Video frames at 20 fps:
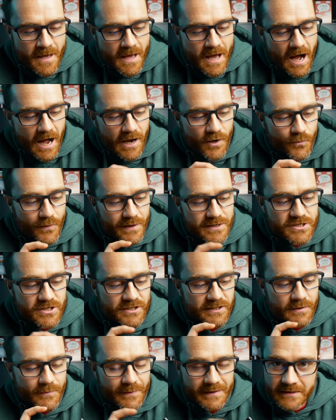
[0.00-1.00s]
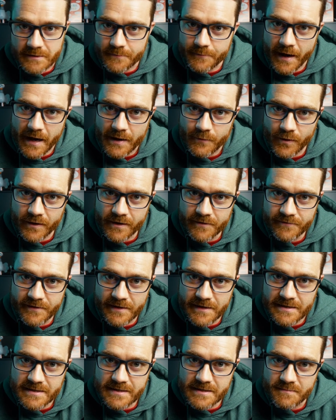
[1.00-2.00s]
I originally went to buy one of
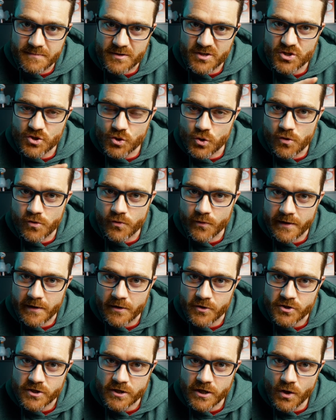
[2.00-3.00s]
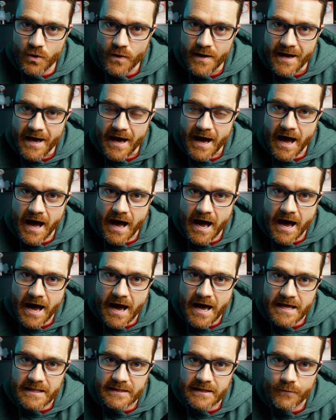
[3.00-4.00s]
these about 2-3 years ago
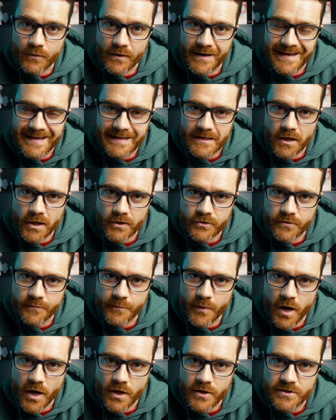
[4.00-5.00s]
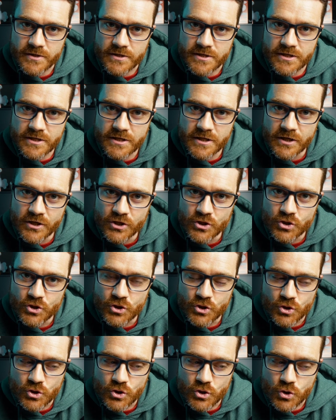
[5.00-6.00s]
and they were £800,
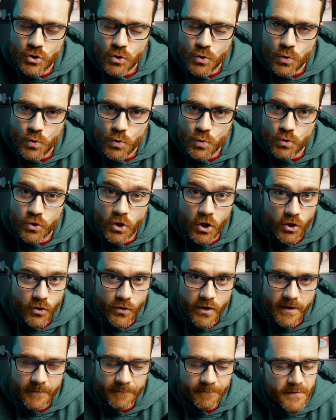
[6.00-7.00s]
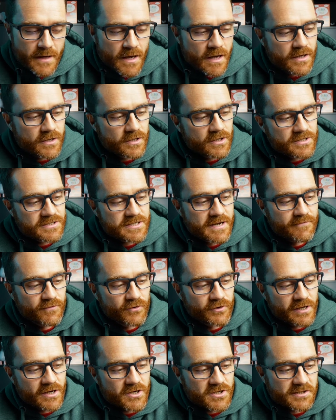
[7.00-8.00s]
so not great.
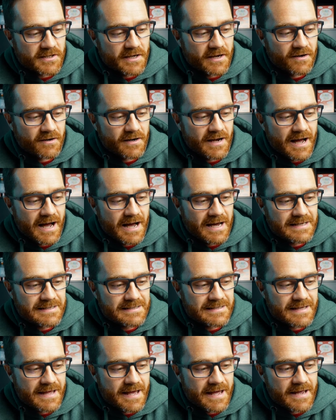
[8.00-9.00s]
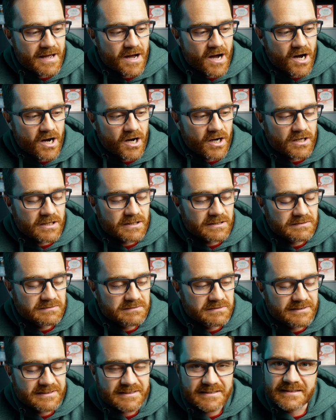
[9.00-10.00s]
Several years later and they are
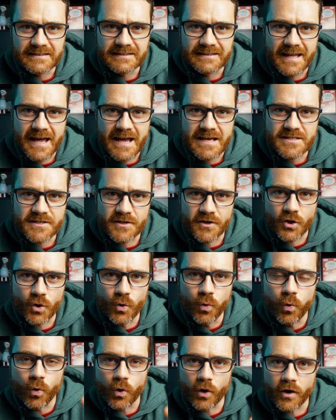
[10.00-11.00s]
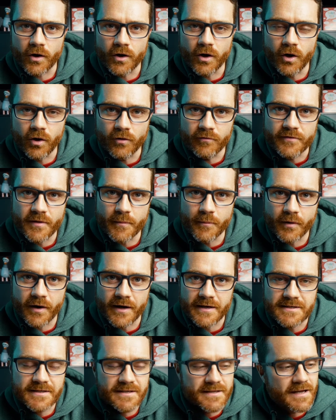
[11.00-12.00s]
less than a quarter of the
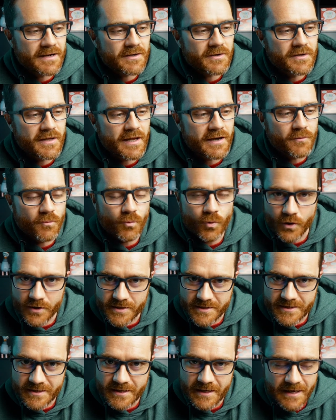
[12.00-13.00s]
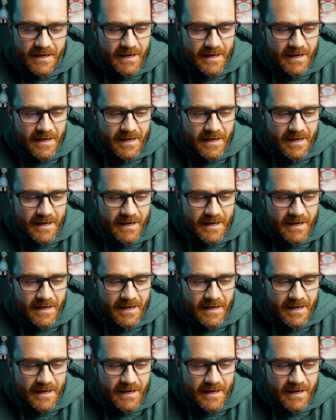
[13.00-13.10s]
price that it was.